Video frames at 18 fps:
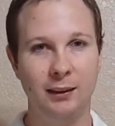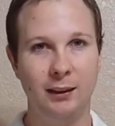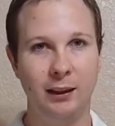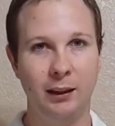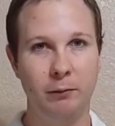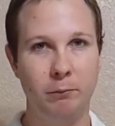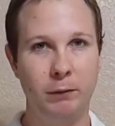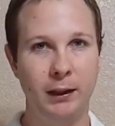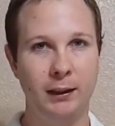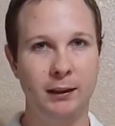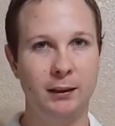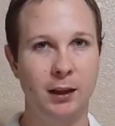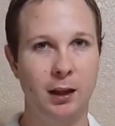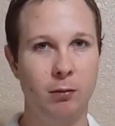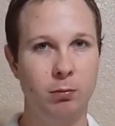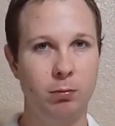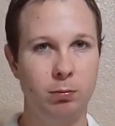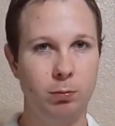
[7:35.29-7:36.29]
it picks
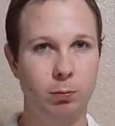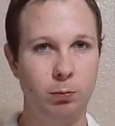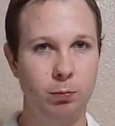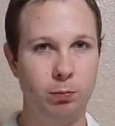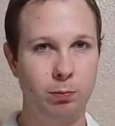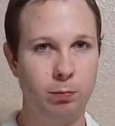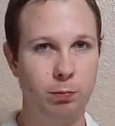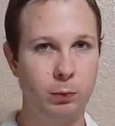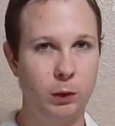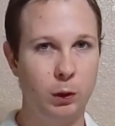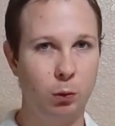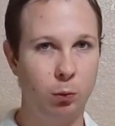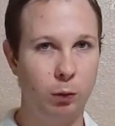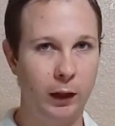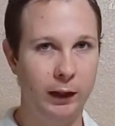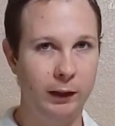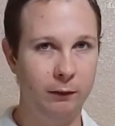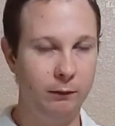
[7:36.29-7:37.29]
up the
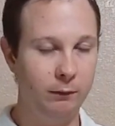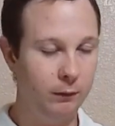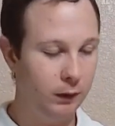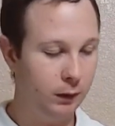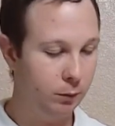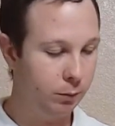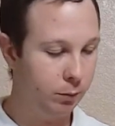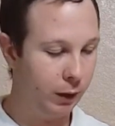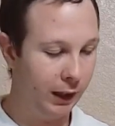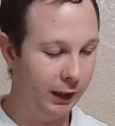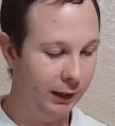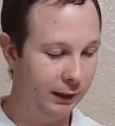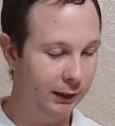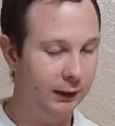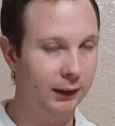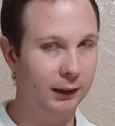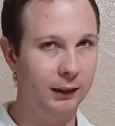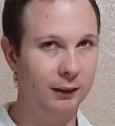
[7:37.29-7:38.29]
right
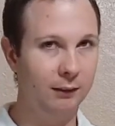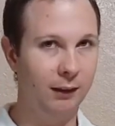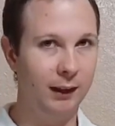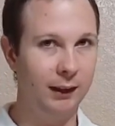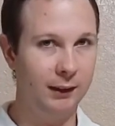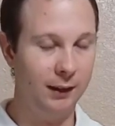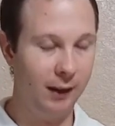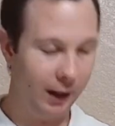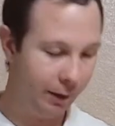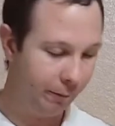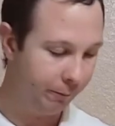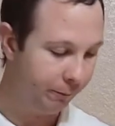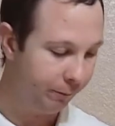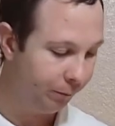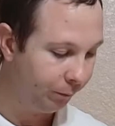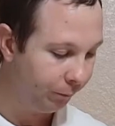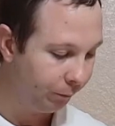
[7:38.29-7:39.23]
buttons at the right time.